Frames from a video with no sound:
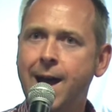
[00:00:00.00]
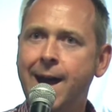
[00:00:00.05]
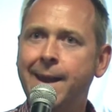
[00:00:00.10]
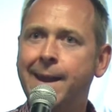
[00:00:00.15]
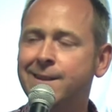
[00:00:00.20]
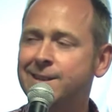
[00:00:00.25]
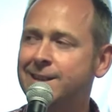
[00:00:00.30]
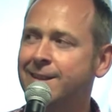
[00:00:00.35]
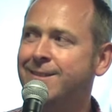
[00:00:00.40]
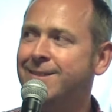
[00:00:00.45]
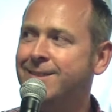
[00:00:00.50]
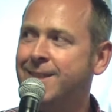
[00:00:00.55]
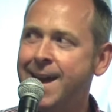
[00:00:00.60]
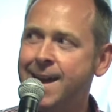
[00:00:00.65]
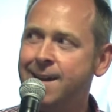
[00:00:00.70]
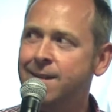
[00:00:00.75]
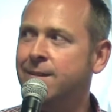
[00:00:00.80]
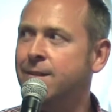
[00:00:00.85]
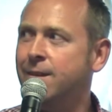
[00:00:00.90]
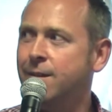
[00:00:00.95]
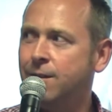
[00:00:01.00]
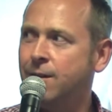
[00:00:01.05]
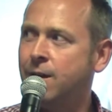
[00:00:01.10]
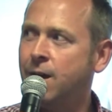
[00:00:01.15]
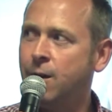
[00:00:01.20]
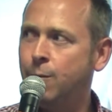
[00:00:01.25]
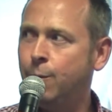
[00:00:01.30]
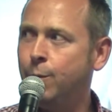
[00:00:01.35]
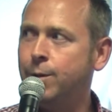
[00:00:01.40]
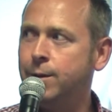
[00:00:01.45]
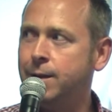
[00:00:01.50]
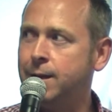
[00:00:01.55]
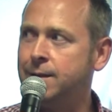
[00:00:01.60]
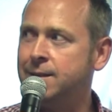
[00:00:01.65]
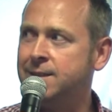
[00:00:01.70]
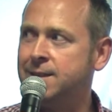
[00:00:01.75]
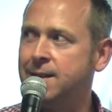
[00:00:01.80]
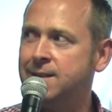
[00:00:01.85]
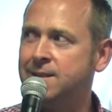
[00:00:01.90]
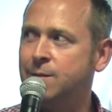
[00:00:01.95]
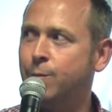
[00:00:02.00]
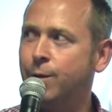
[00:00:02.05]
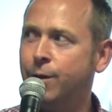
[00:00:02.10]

and actually then the company sits